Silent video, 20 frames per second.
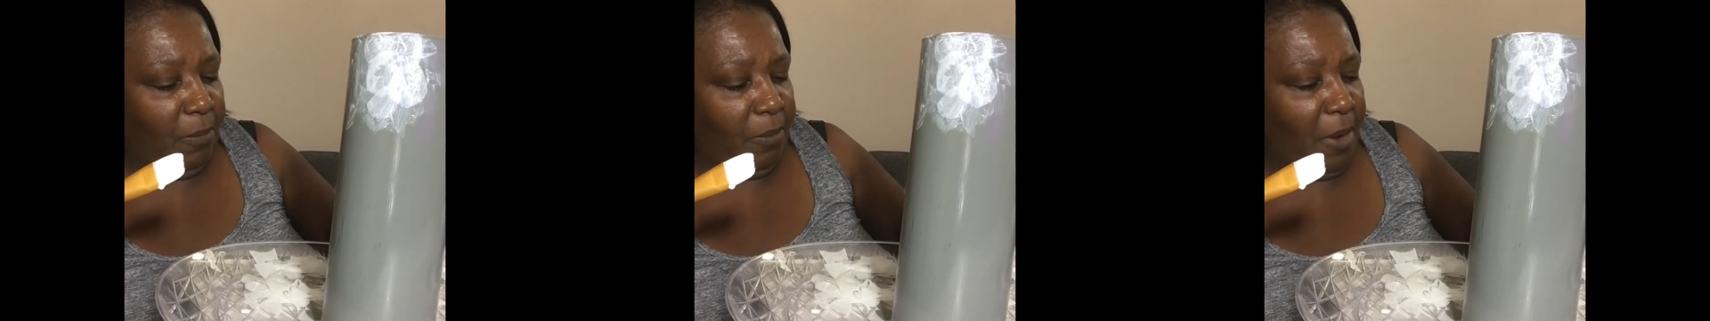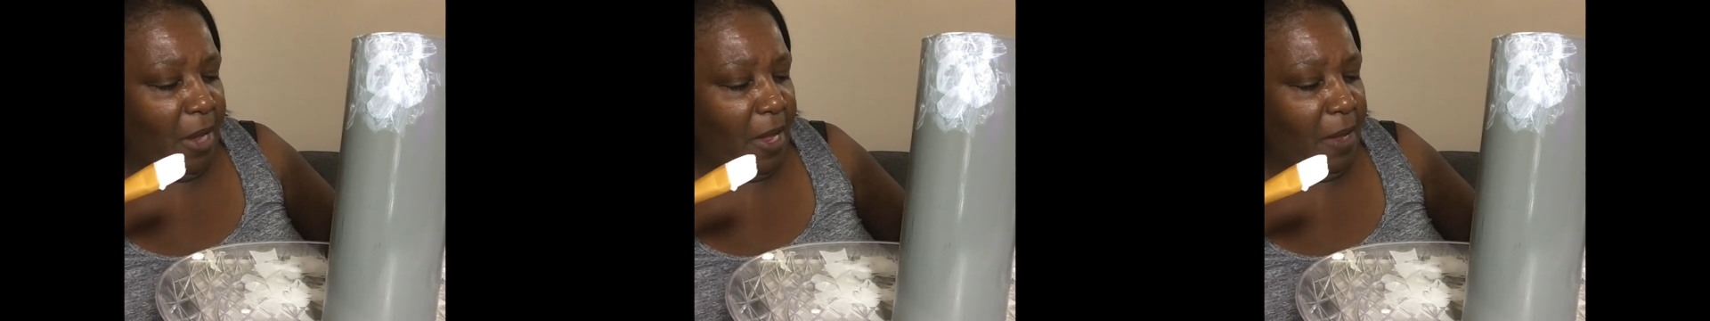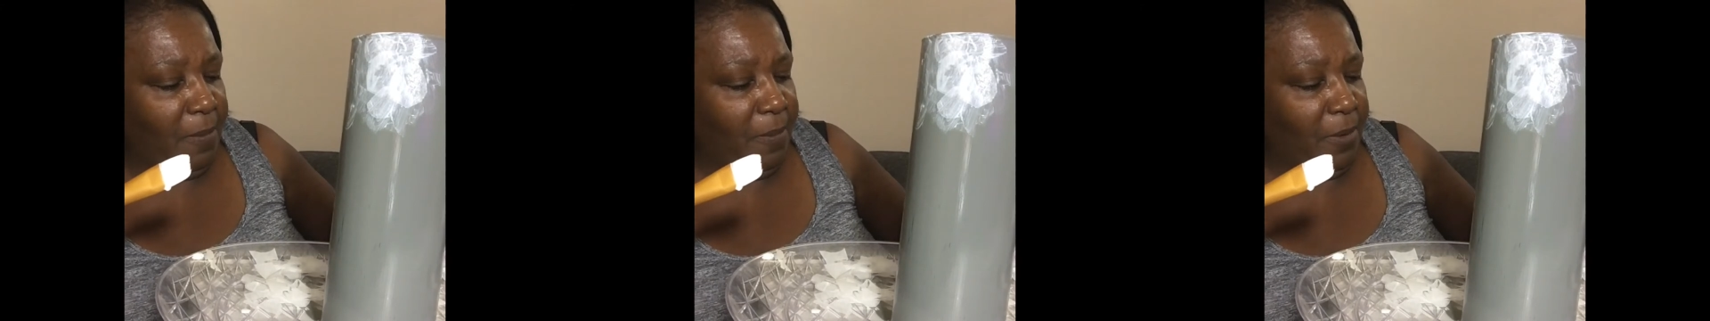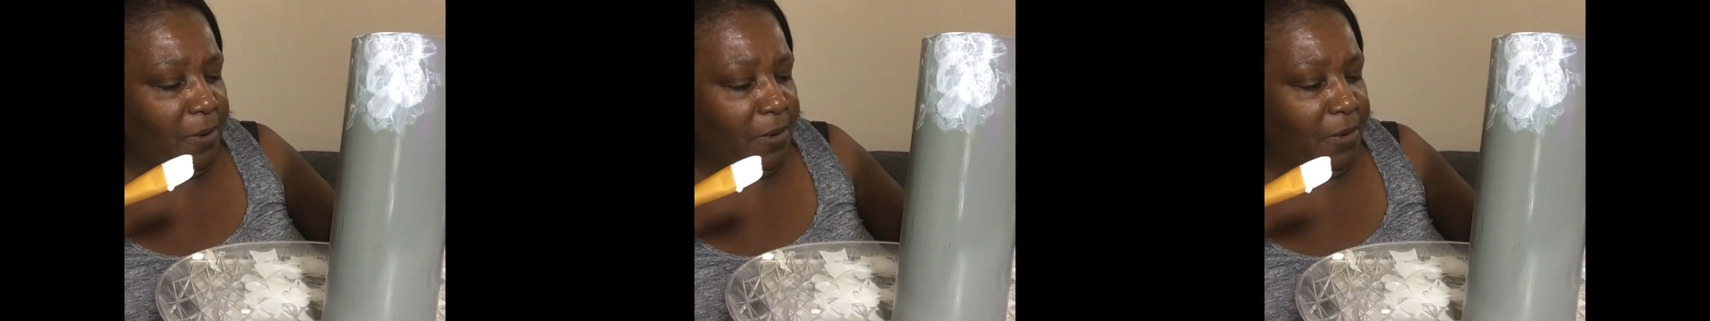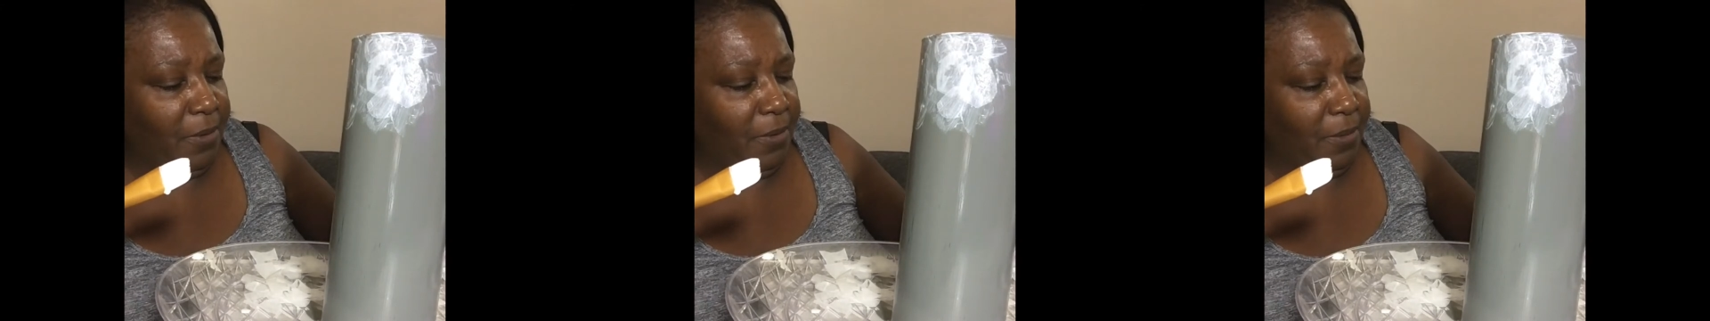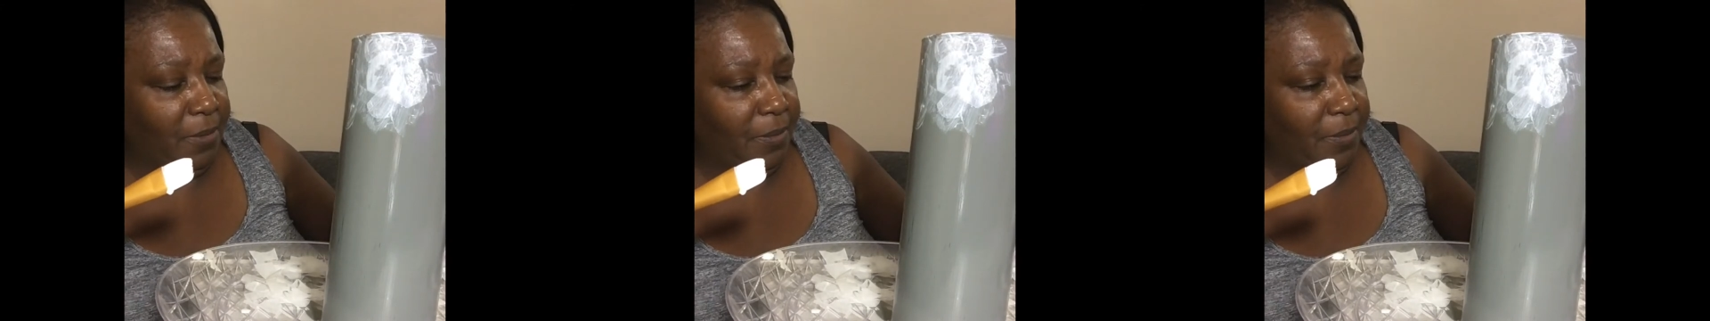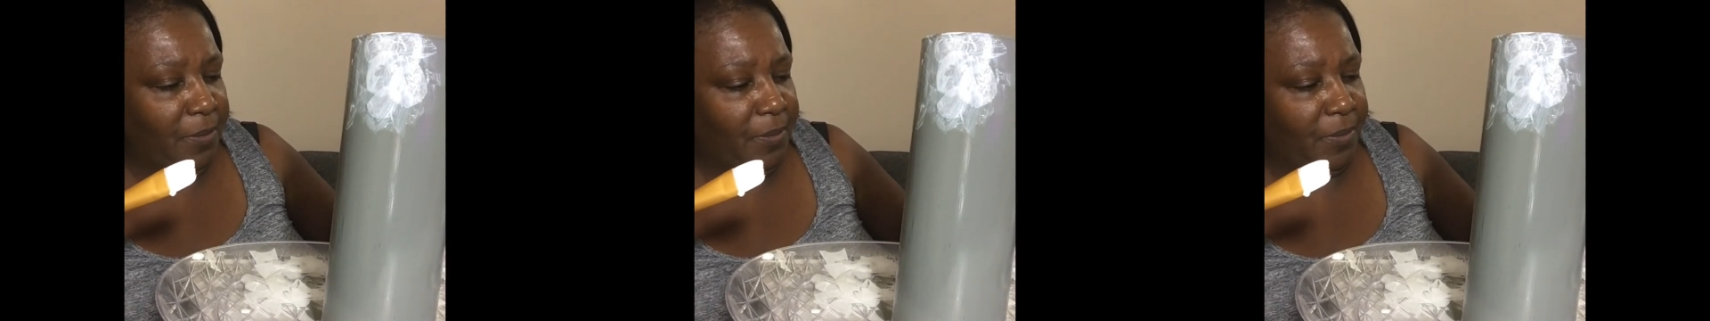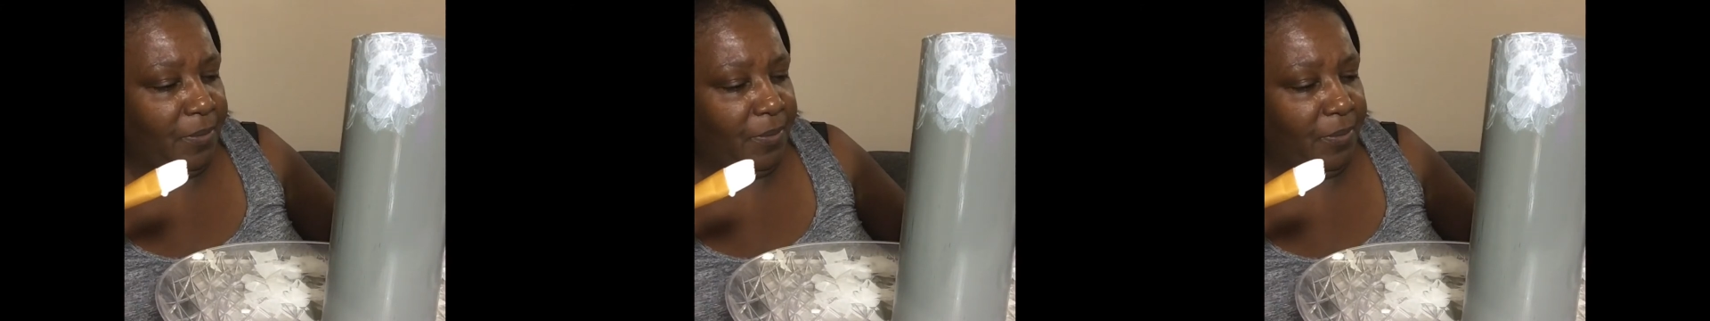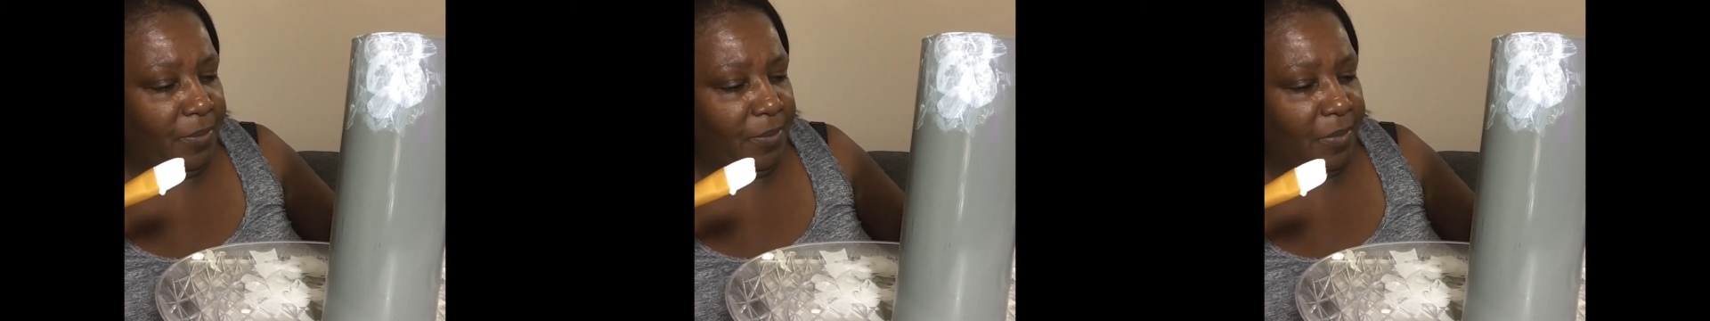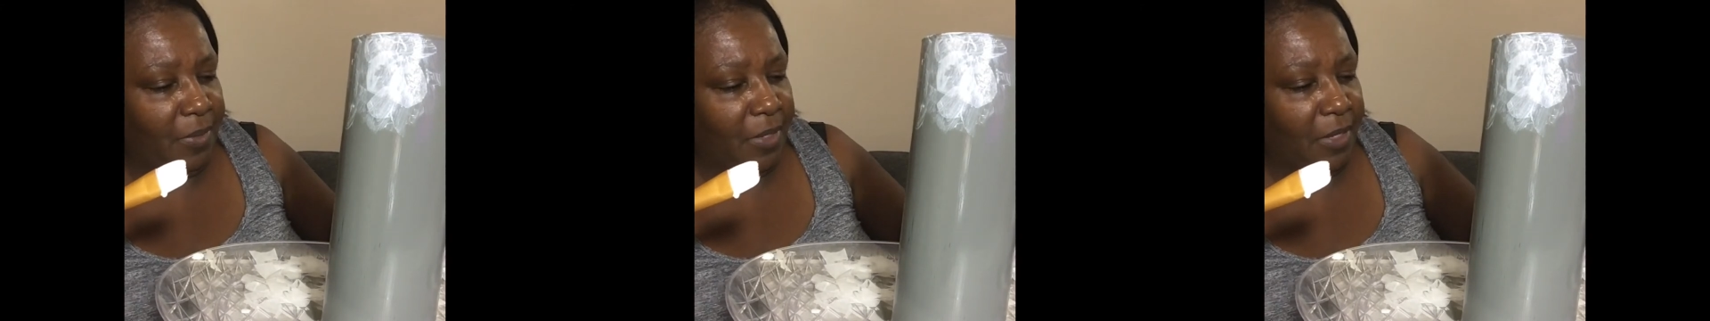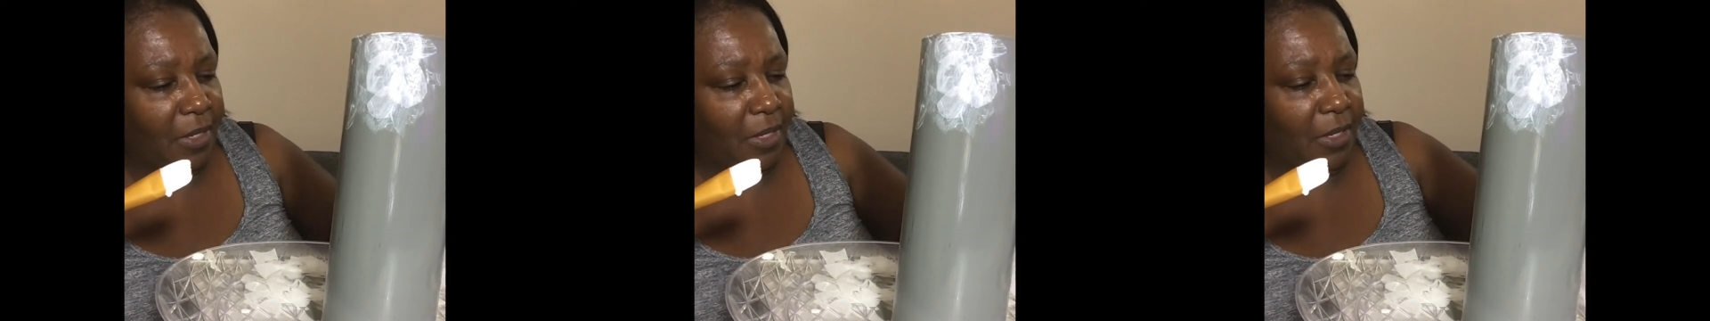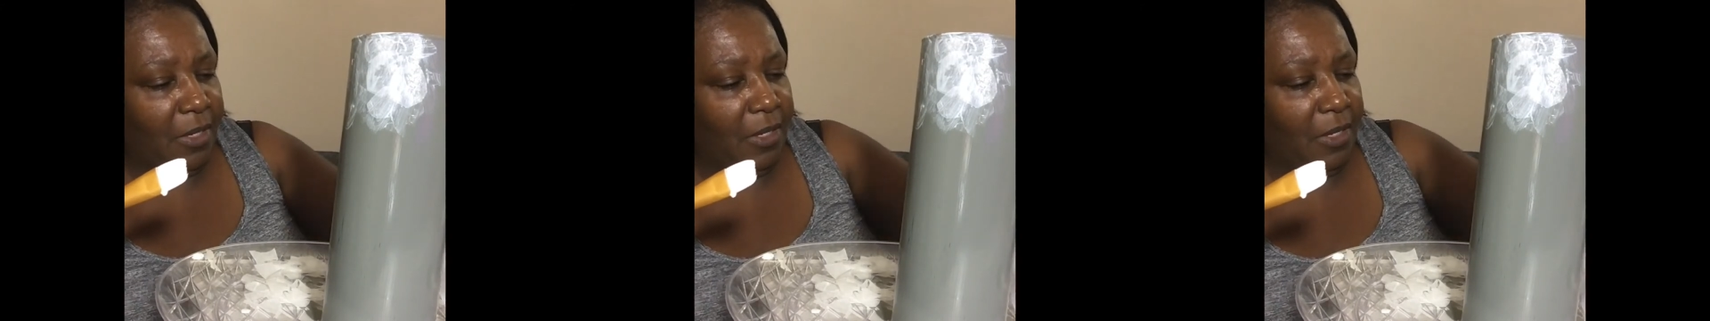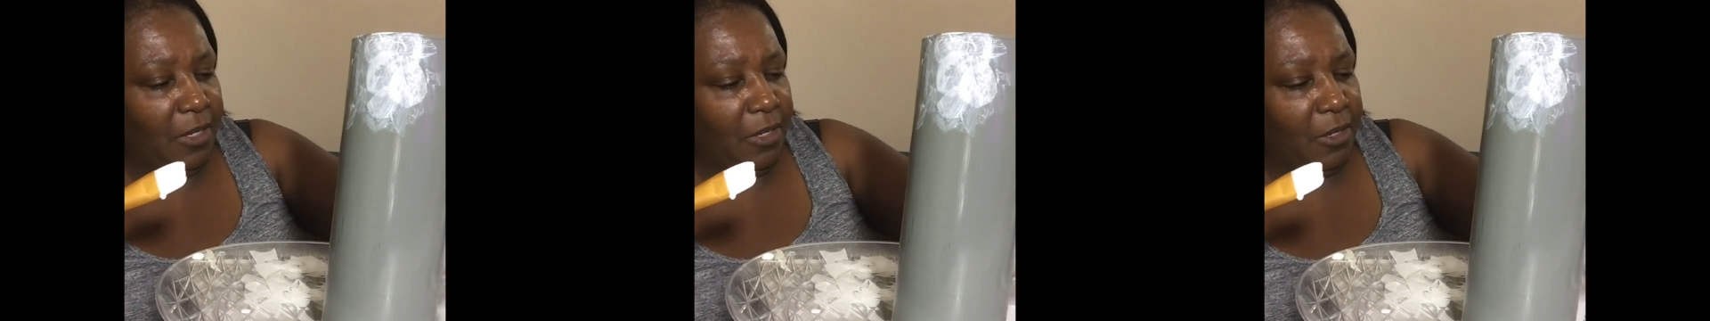paper,
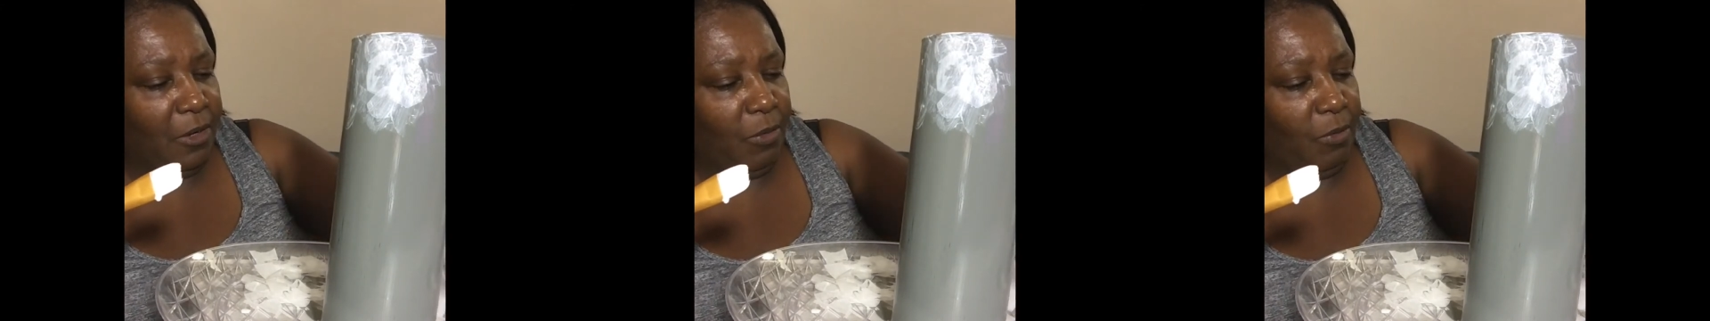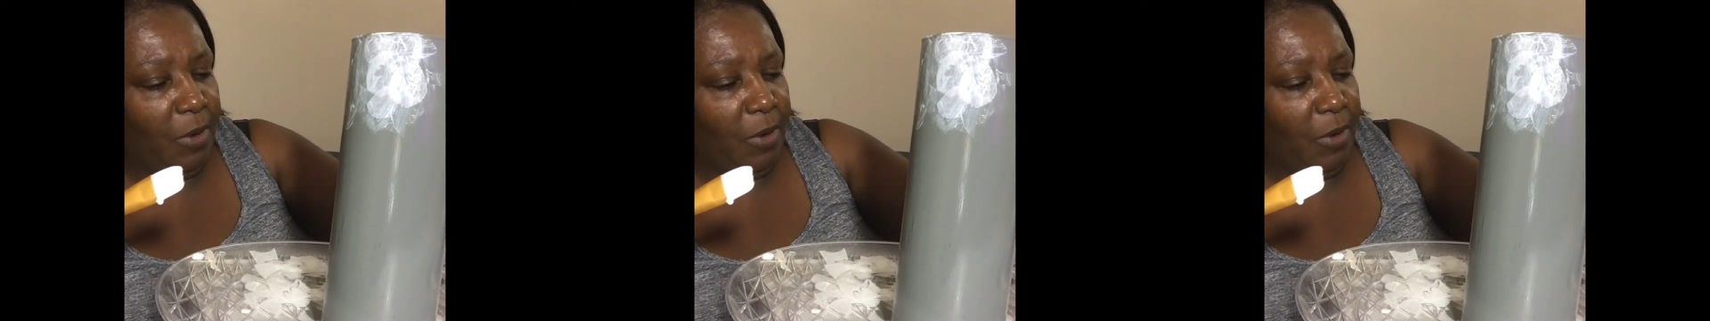your